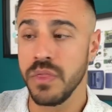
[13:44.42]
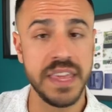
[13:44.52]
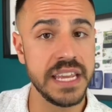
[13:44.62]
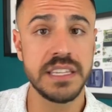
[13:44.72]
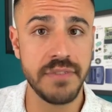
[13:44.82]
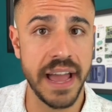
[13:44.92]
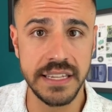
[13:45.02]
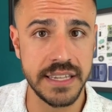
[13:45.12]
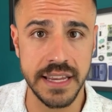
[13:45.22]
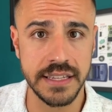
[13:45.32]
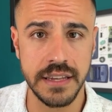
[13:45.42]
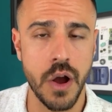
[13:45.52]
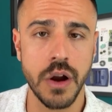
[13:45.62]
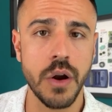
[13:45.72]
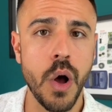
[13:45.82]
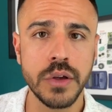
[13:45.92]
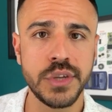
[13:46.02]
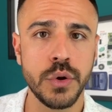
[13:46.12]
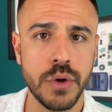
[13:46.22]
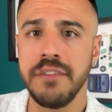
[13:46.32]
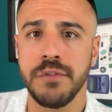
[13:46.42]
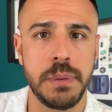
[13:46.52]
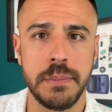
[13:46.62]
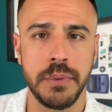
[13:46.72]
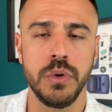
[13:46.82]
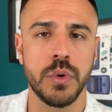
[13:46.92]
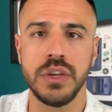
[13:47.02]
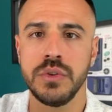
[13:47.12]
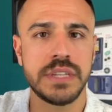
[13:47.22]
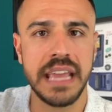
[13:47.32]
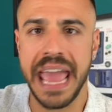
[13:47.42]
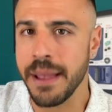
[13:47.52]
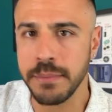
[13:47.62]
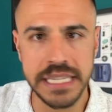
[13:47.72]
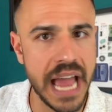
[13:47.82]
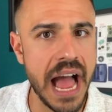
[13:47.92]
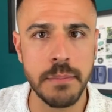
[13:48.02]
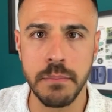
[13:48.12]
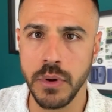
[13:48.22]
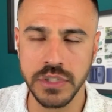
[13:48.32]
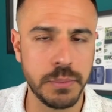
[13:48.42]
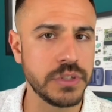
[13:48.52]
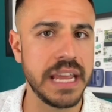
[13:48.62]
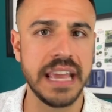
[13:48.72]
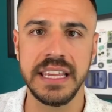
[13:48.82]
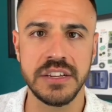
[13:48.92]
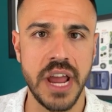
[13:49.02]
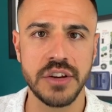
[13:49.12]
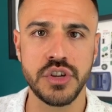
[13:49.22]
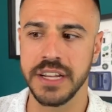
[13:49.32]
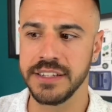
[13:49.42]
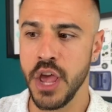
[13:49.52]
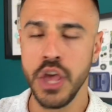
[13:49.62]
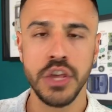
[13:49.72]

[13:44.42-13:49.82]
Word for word: These devices are also great for people who are using MDI, multiple daily injections.